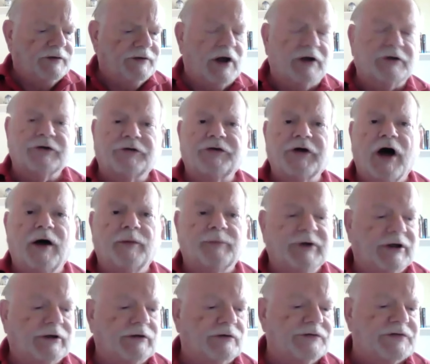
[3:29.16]
Dr. Tom
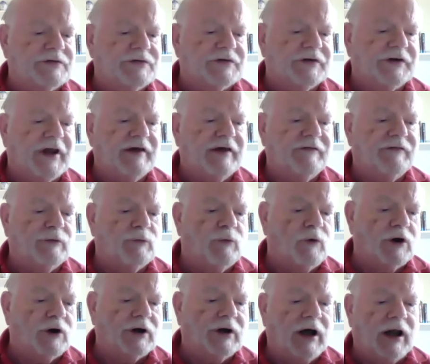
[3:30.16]
Nichols is a Navy
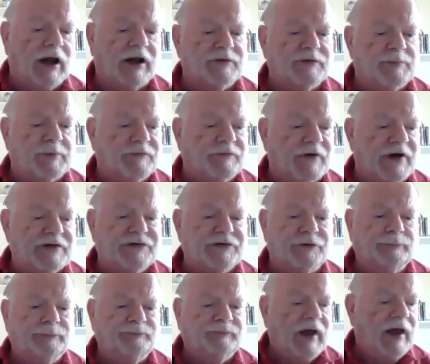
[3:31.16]
War College
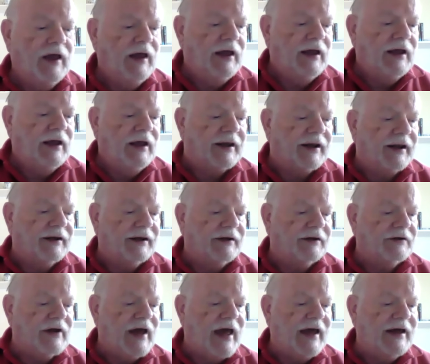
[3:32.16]
professor and
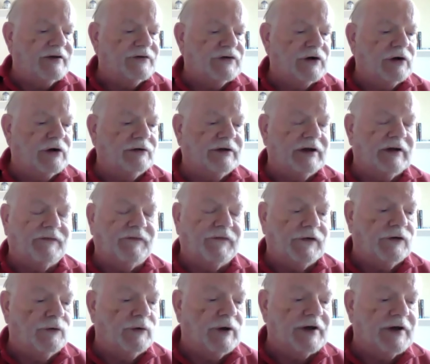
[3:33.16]
an adjunct at the
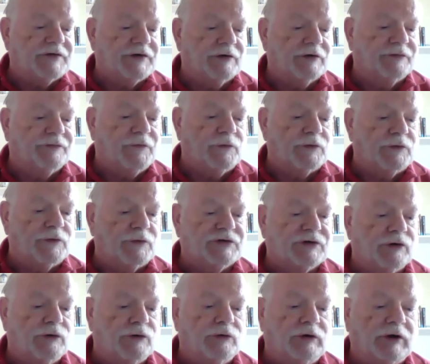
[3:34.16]
U.S. Air Force
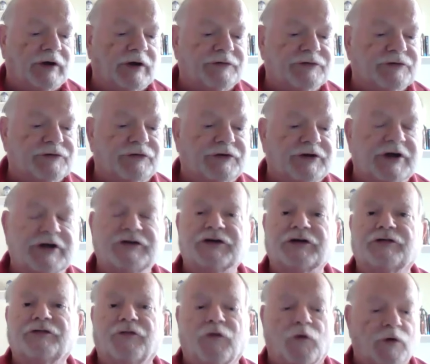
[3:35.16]
School of
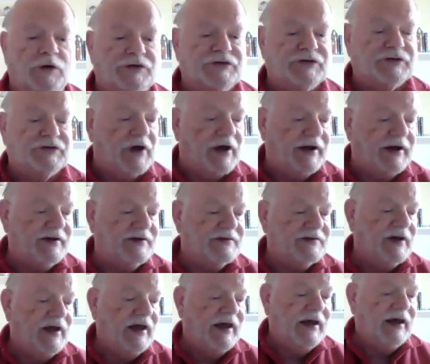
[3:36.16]
Strategic Force
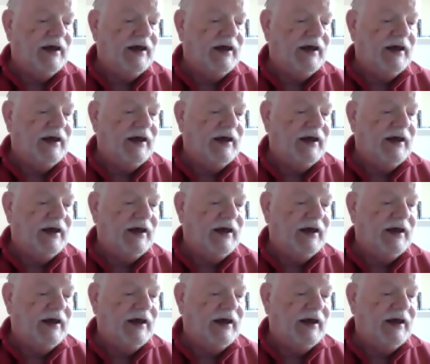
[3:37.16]
Studies